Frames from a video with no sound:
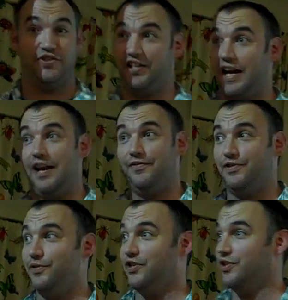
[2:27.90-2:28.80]
because you can't have a
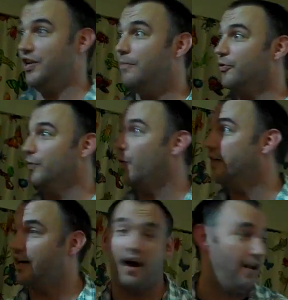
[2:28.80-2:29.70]
2-digit number in
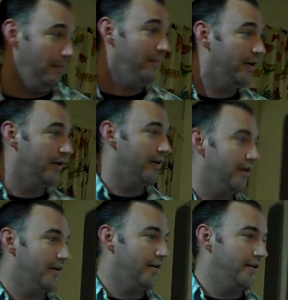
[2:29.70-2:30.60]
one column
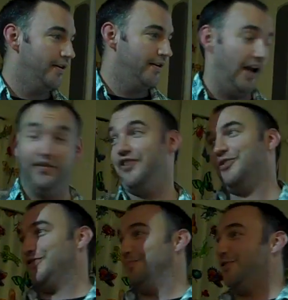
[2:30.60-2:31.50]
unless
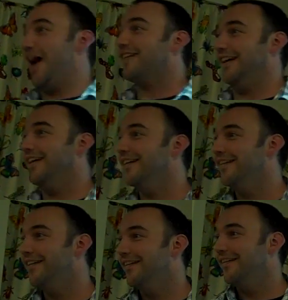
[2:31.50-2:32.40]
you're subtracting,
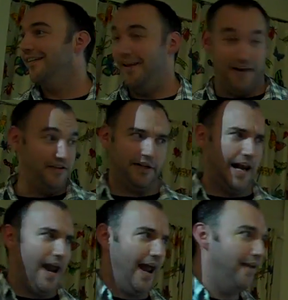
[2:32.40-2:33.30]
and then you
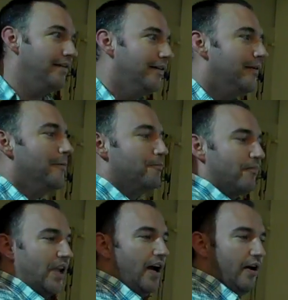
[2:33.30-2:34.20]
can.
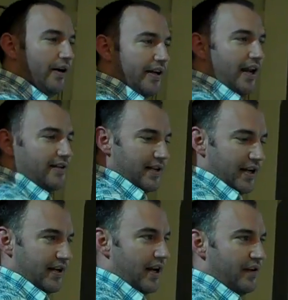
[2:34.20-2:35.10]
Now I can't
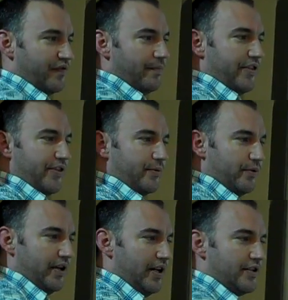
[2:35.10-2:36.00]
take 8 from
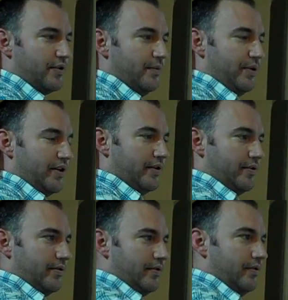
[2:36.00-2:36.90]
3, so I better
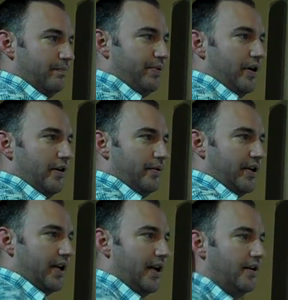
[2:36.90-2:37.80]
borrow
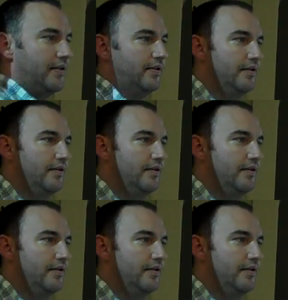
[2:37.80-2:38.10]
again.